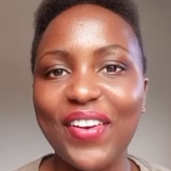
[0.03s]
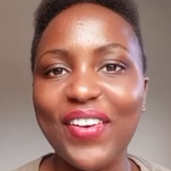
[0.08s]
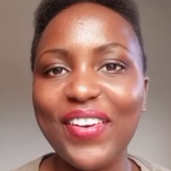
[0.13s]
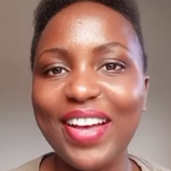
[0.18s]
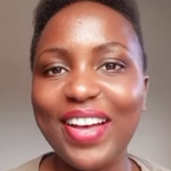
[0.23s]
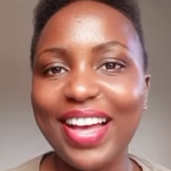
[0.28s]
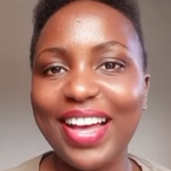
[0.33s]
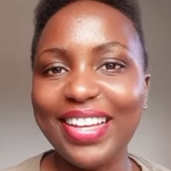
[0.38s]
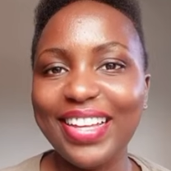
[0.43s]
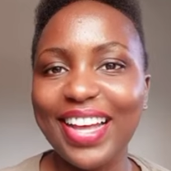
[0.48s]

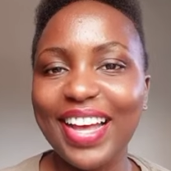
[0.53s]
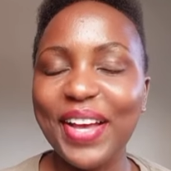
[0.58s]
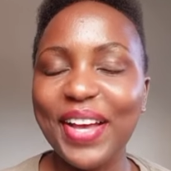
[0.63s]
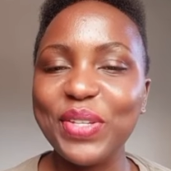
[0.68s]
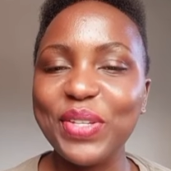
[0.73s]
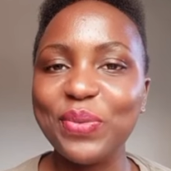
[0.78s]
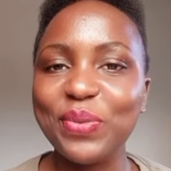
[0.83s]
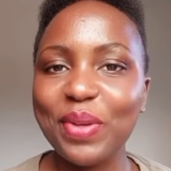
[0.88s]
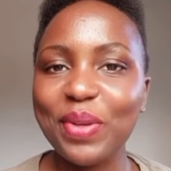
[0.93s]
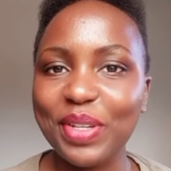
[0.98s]
Oh, hi
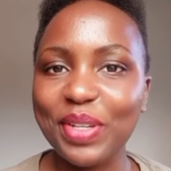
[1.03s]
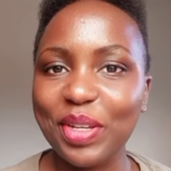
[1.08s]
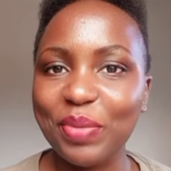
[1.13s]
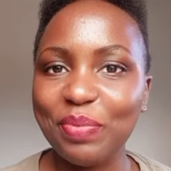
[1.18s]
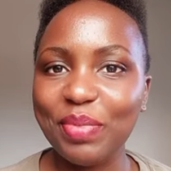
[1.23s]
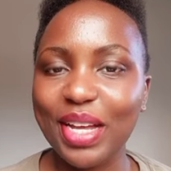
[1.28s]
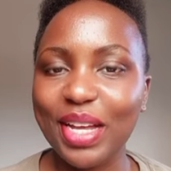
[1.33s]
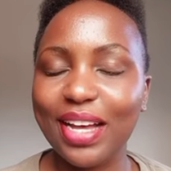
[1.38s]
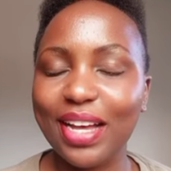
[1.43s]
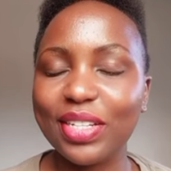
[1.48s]
guys,
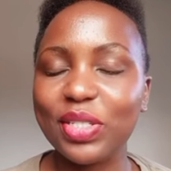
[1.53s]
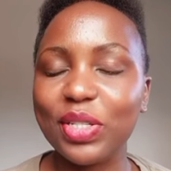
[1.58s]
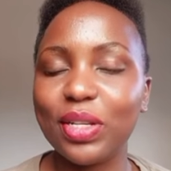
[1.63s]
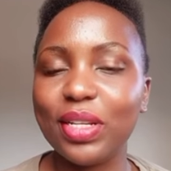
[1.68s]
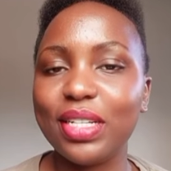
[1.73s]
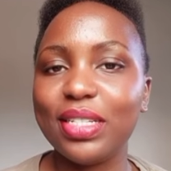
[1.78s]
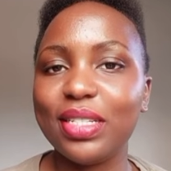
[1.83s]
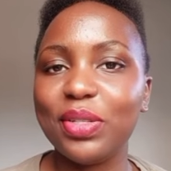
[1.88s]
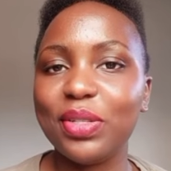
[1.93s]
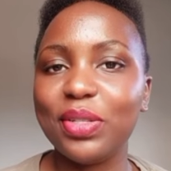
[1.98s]
welcome back. So
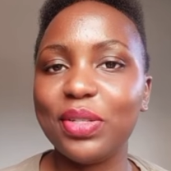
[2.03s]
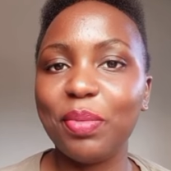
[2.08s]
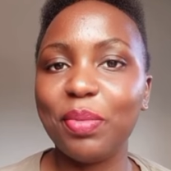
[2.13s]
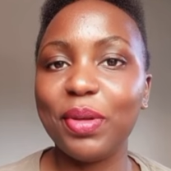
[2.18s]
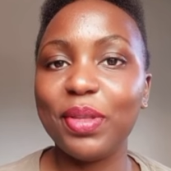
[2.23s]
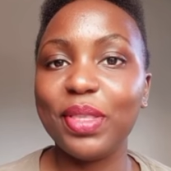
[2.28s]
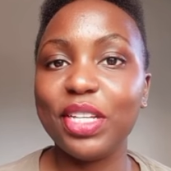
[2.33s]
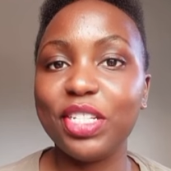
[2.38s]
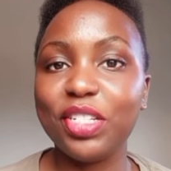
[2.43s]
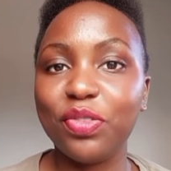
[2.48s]
let's talk
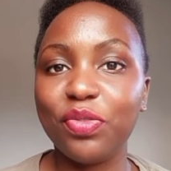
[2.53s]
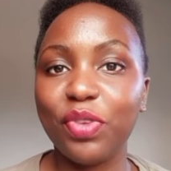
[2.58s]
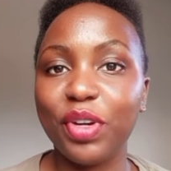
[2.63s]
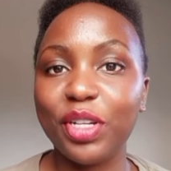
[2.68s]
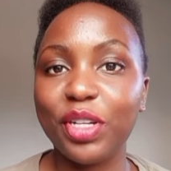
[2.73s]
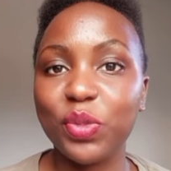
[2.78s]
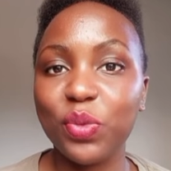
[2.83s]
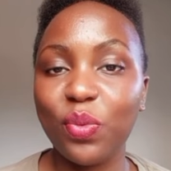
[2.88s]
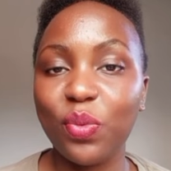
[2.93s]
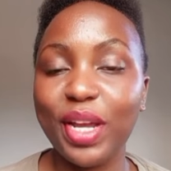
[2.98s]
about the
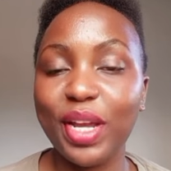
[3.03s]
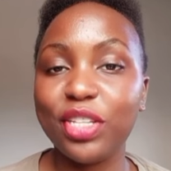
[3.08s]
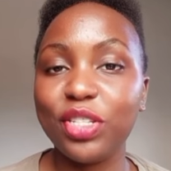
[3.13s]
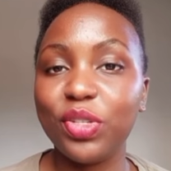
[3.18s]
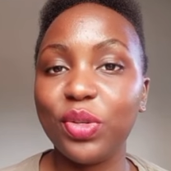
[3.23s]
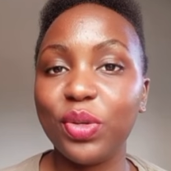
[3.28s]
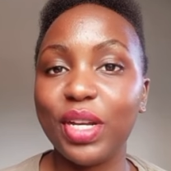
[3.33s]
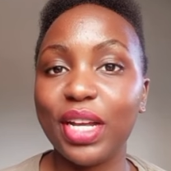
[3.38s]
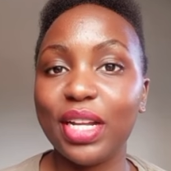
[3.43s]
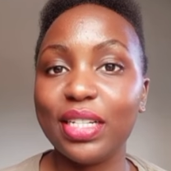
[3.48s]
different
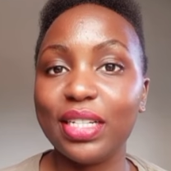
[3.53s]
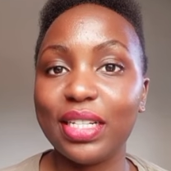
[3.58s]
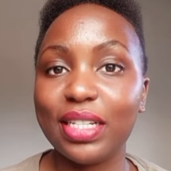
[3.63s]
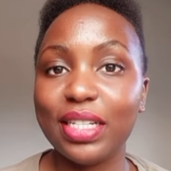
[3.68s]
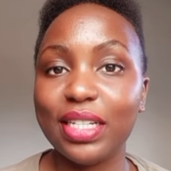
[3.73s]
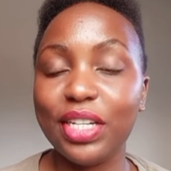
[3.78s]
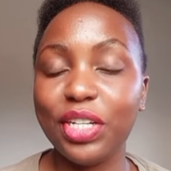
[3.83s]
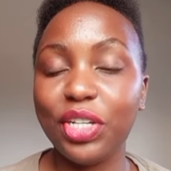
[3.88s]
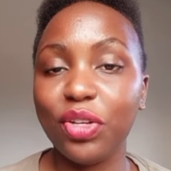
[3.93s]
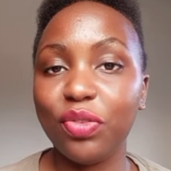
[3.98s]
ways you can
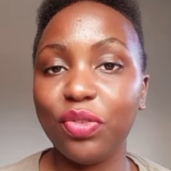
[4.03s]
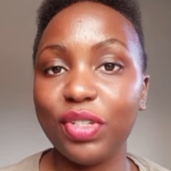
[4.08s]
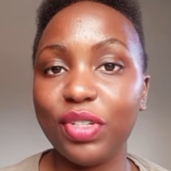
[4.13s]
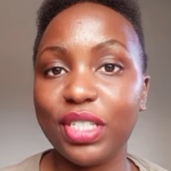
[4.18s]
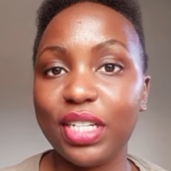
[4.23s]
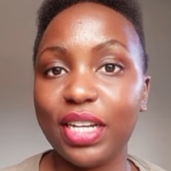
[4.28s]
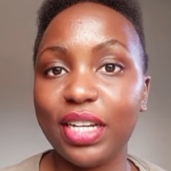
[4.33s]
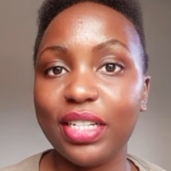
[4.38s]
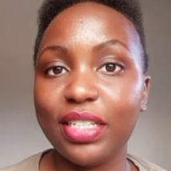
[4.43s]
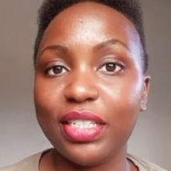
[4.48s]
clean your
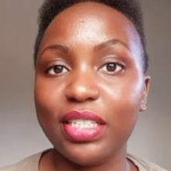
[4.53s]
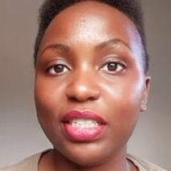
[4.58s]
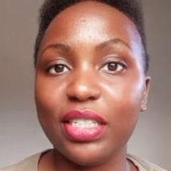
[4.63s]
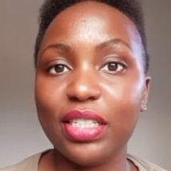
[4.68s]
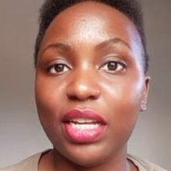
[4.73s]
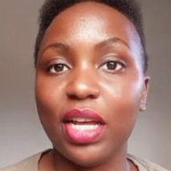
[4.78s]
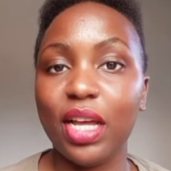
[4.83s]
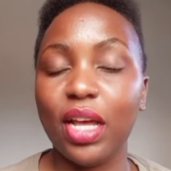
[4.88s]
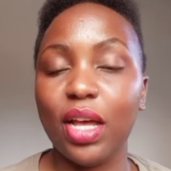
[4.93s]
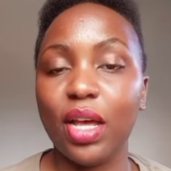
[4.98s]
vagina
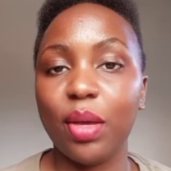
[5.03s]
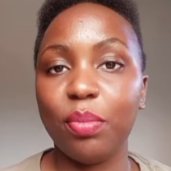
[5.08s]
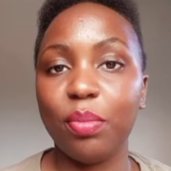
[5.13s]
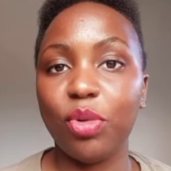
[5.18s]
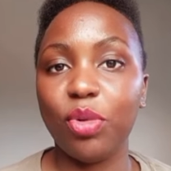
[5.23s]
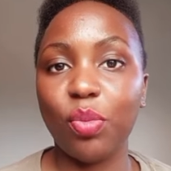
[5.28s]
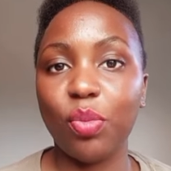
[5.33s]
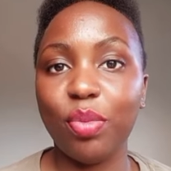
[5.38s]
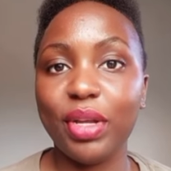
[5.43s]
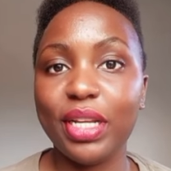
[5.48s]

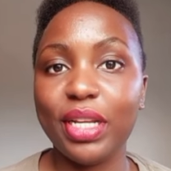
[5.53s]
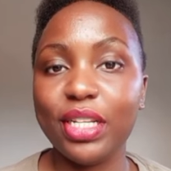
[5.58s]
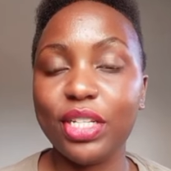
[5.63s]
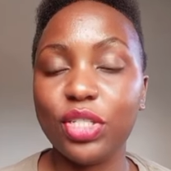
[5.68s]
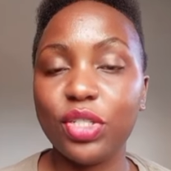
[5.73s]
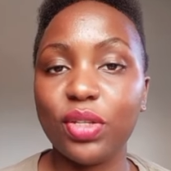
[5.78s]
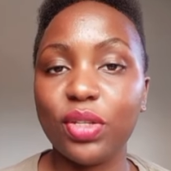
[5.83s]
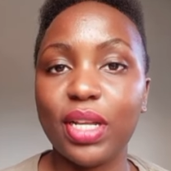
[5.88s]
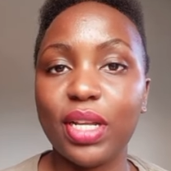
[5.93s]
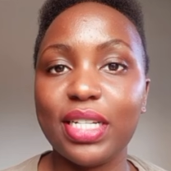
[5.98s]

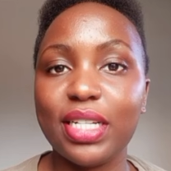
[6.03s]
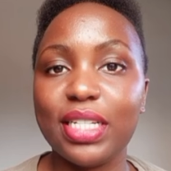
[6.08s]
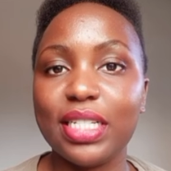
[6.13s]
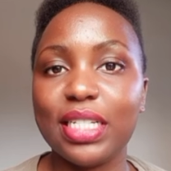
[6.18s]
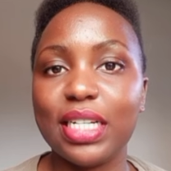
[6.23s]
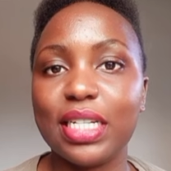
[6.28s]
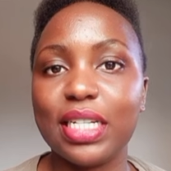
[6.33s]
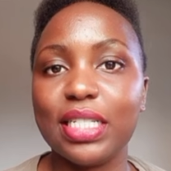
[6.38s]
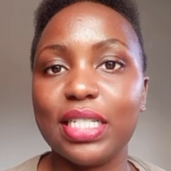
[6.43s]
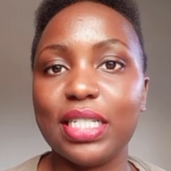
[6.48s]
properly so that
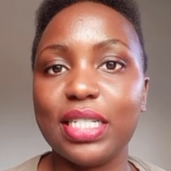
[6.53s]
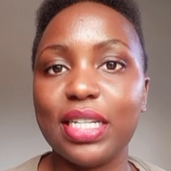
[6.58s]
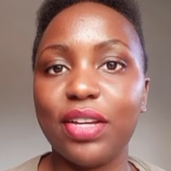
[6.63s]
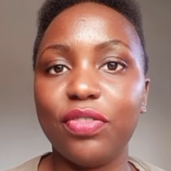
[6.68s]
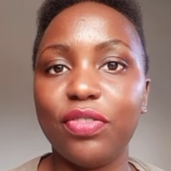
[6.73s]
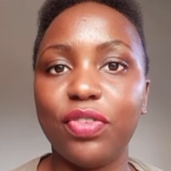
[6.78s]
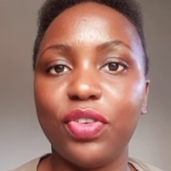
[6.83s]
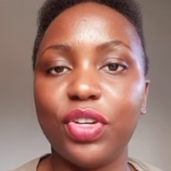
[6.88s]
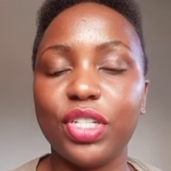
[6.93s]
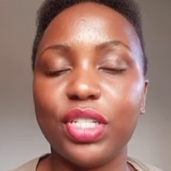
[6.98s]
it can
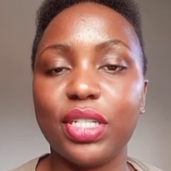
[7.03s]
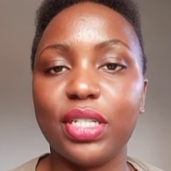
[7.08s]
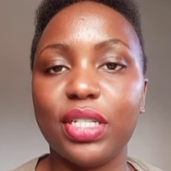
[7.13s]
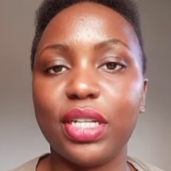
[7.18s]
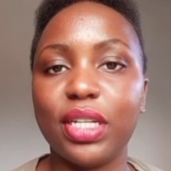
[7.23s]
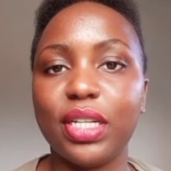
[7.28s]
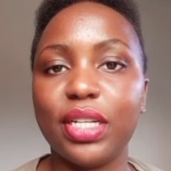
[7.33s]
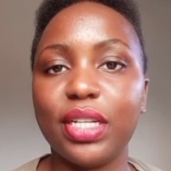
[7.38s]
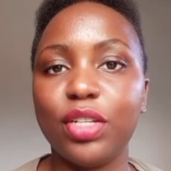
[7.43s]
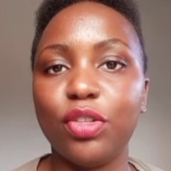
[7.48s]
stay fresh
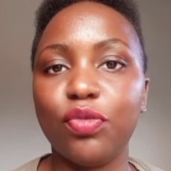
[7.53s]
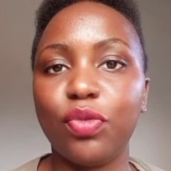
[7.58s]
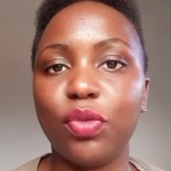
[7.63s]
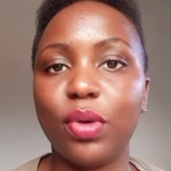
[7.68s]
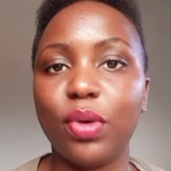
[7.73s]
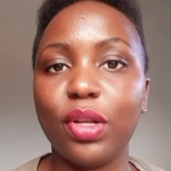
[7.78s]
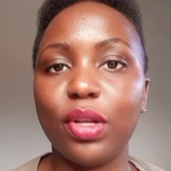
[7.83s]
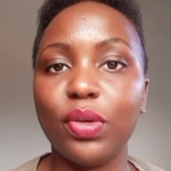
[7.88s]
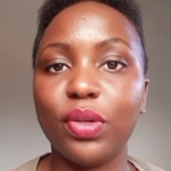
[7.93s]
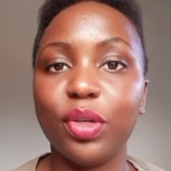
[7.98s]
and clean
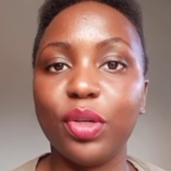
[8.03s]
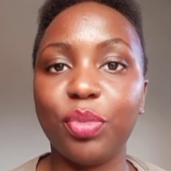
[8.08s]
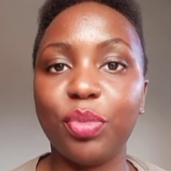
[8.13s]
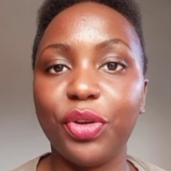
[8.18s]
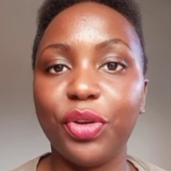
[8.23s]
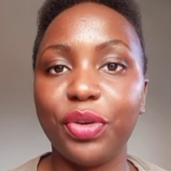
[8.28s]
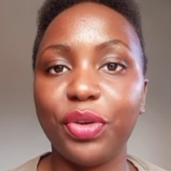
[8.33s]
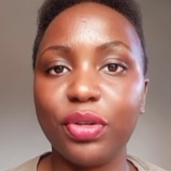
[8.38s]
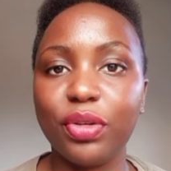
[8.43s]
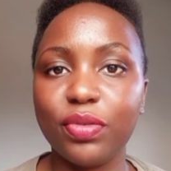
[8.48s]
for a longer
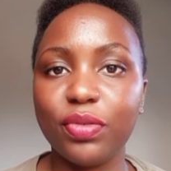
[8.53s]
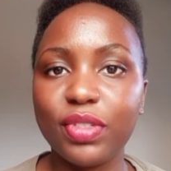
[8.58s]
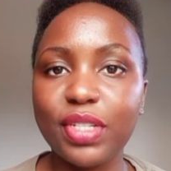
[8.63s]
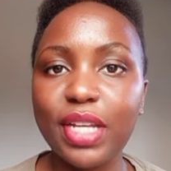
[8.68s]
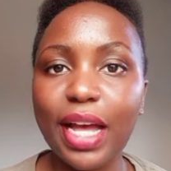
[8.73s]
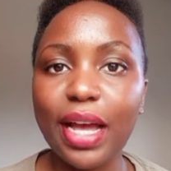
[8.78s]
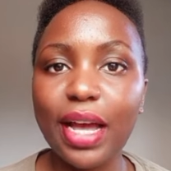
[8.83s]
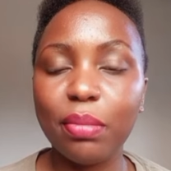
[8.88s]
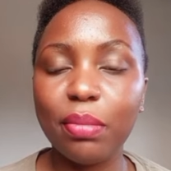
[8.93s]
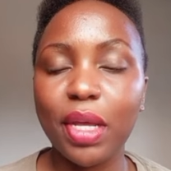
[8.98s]
period of
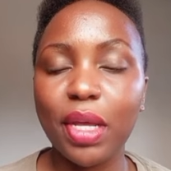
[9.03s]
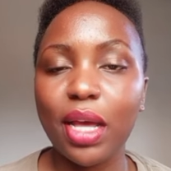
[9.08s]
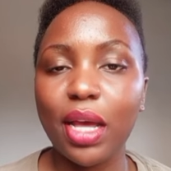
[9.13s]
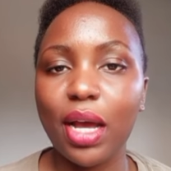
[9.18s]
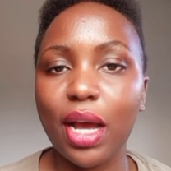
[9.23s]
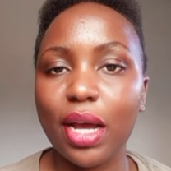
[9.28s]
time.